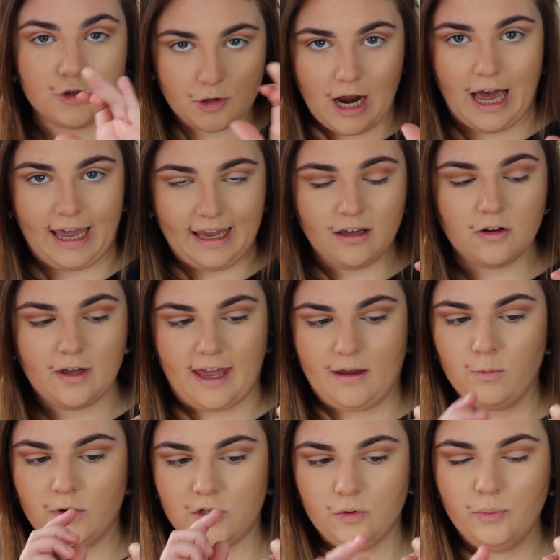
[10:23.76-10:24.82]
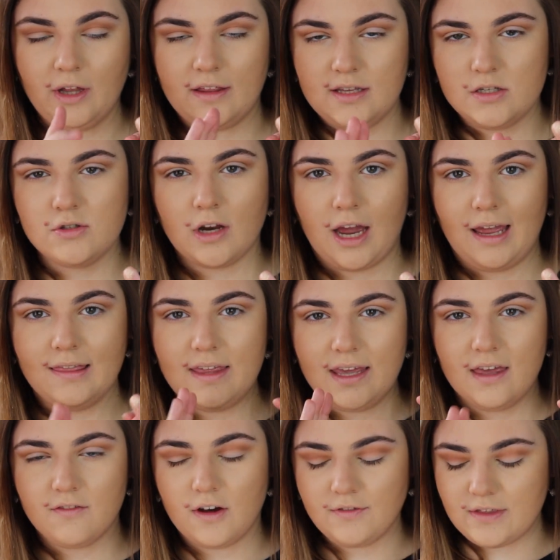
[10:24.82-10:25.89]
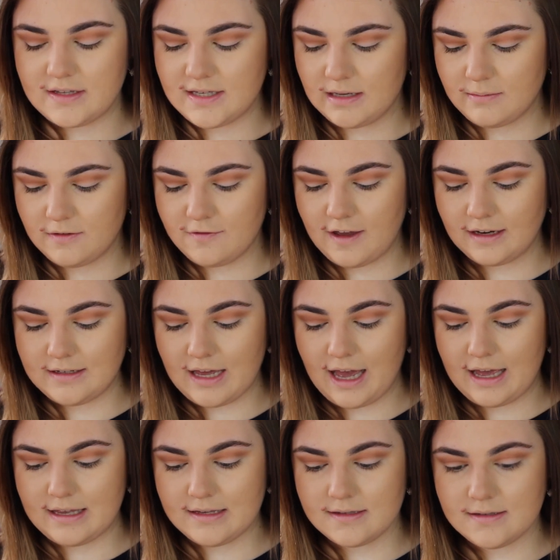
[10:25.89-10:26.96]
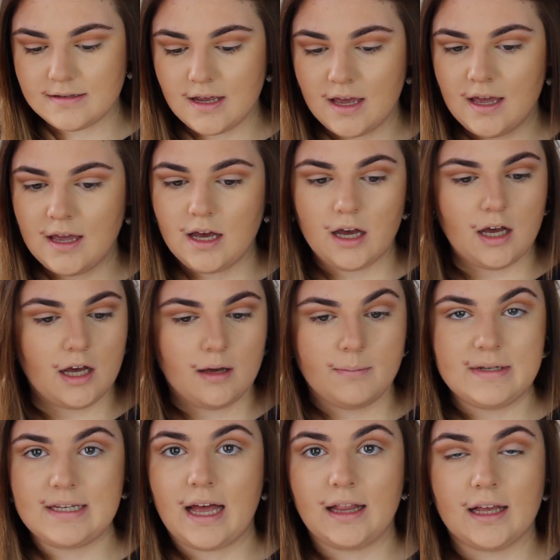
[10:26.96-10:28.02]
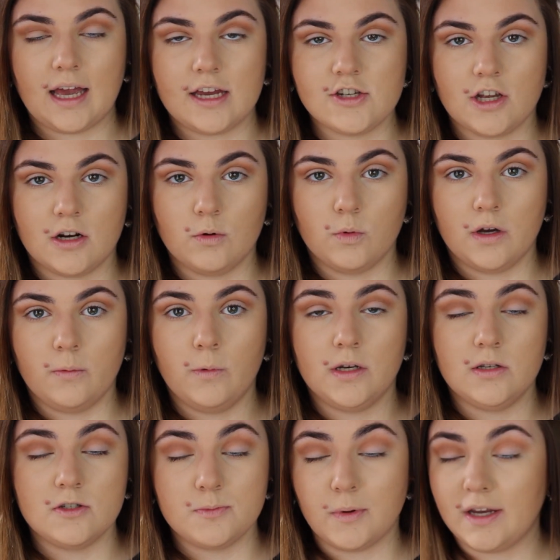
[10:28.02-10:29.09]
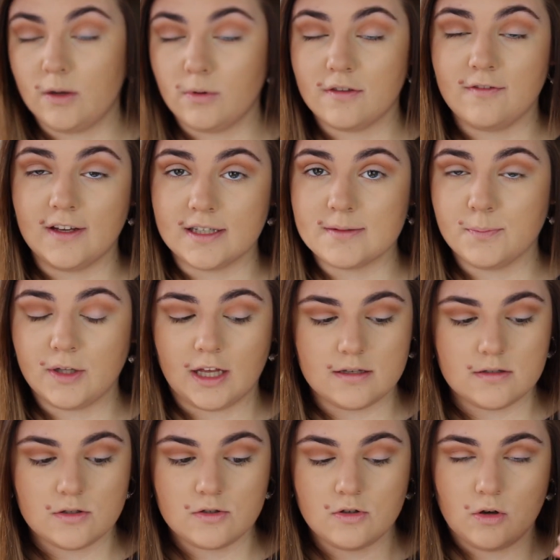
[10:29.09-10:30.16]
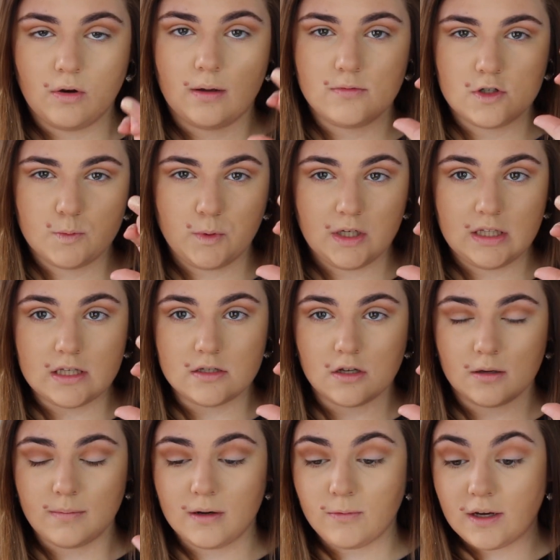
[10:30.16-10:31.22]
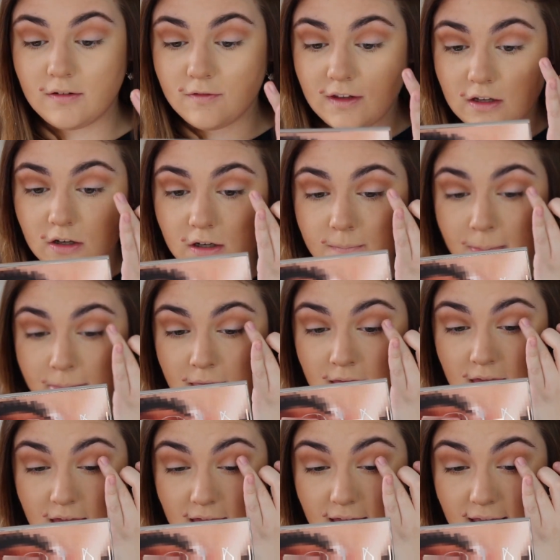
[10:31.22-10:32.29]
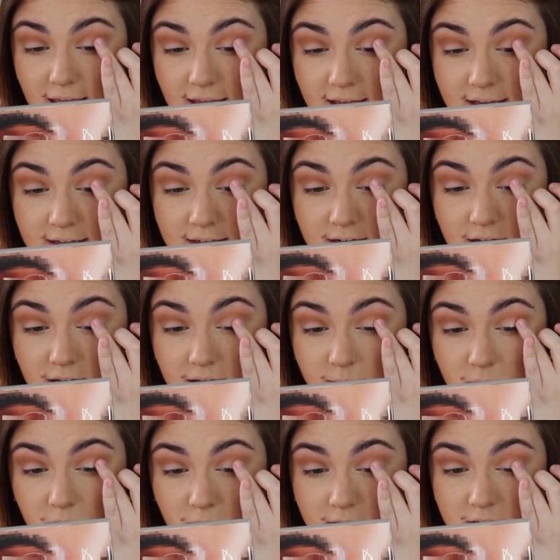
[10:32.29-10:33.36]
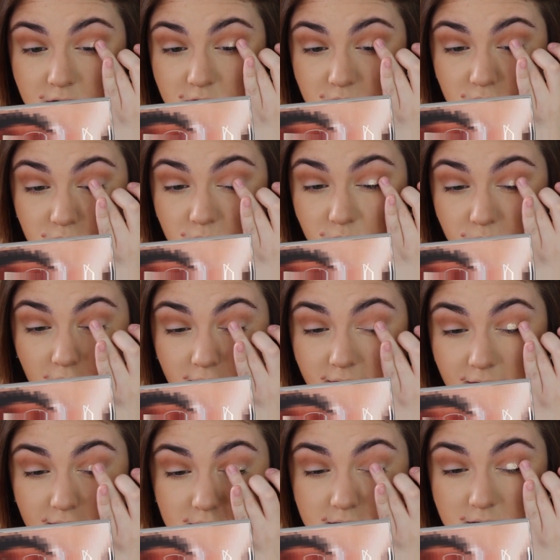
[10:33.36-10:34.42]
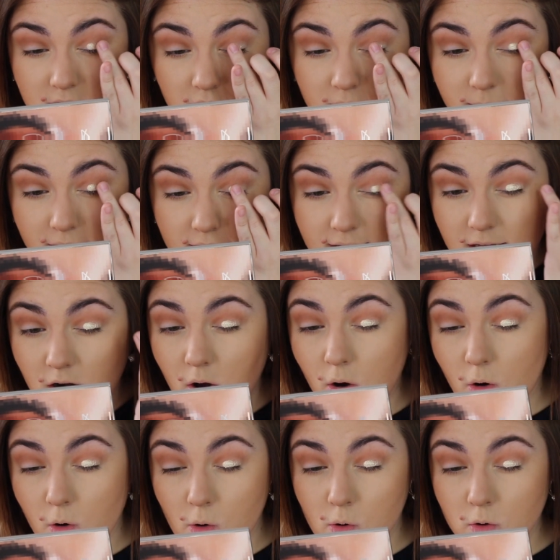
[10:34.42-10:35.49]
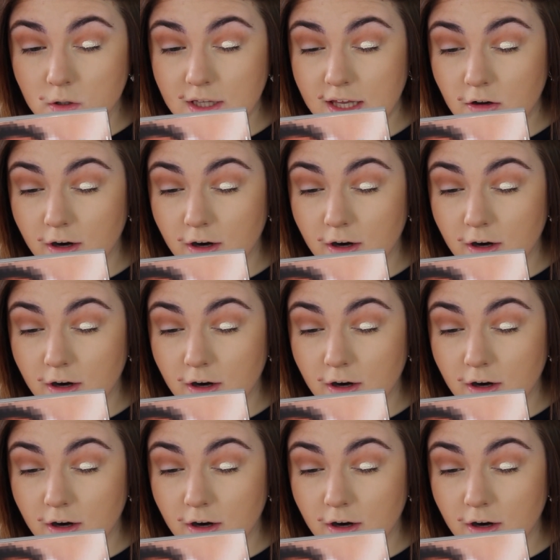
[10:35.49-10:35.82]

dry, okay, when you apply these dry, they give off the same effect as metallic eyeshadow would when you spray it with Fix Plus. So I'm just putting this on my ring finger, and I'm going to run this on my lid. Holy